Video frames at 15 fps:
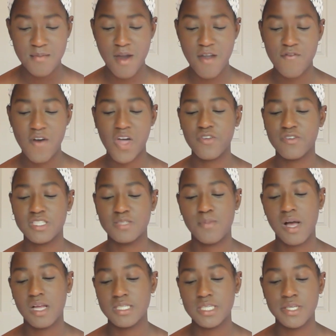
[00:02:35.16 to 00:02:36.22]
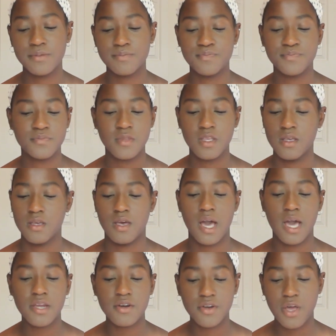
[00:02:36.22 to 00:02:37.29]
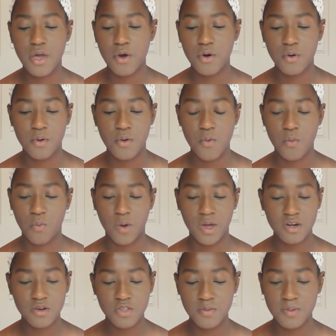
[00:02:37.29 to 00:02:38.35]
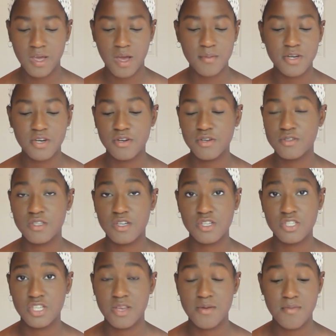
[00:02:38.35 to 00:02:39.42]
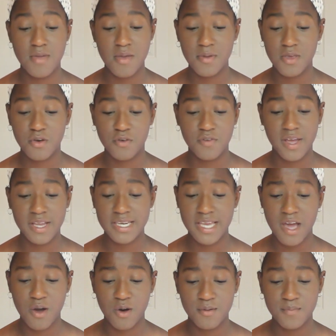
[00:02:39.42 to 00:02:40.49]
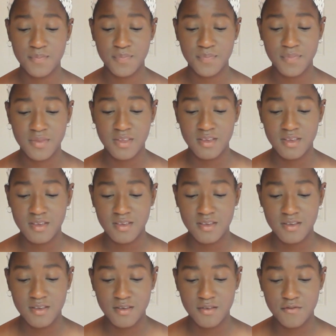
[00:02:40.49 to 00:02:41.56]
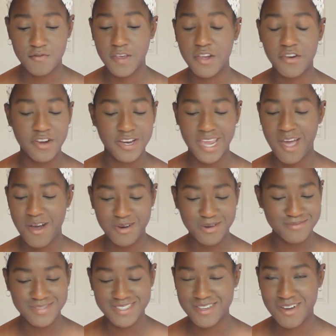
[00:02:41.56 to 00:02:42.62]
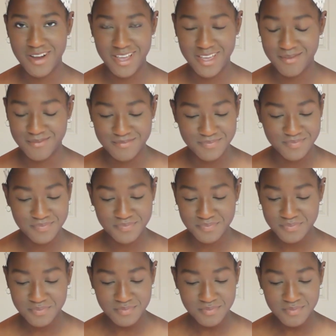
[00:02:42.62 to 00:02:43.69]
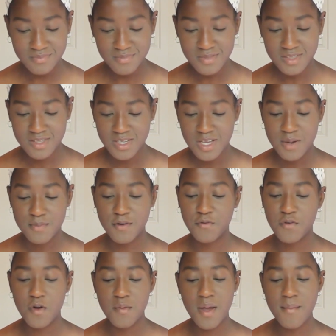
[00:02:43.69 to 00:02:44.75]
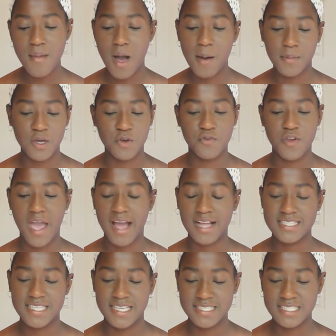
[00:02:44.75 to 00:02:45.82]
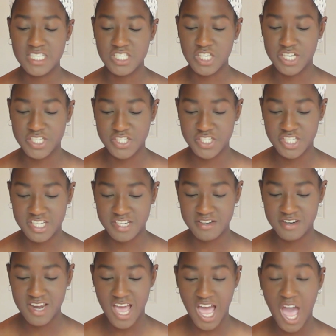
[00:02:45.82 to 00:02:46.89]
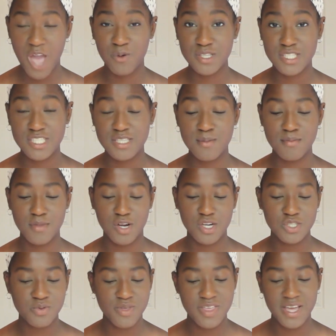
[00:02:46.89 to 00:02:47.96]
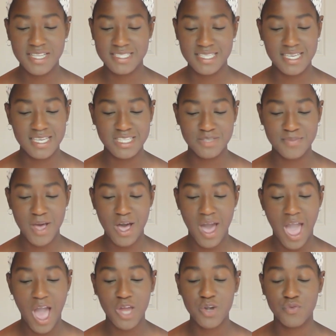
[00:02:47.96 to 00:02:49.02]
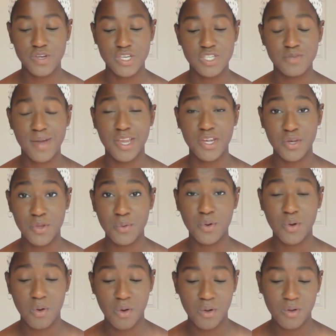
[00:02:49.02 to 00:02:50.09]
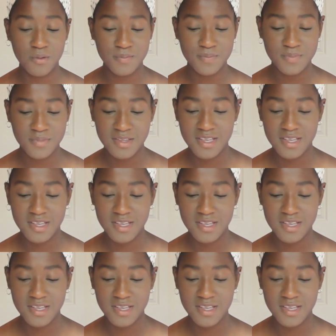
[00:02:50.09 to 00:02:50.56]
My father responded, "I don't know. Why don't you become a neurosurgeon and maybe you'll find out." Figure it out, sorry. Before my mom could react to his suggestion, I was submerged with ideas about how to reach my new goal.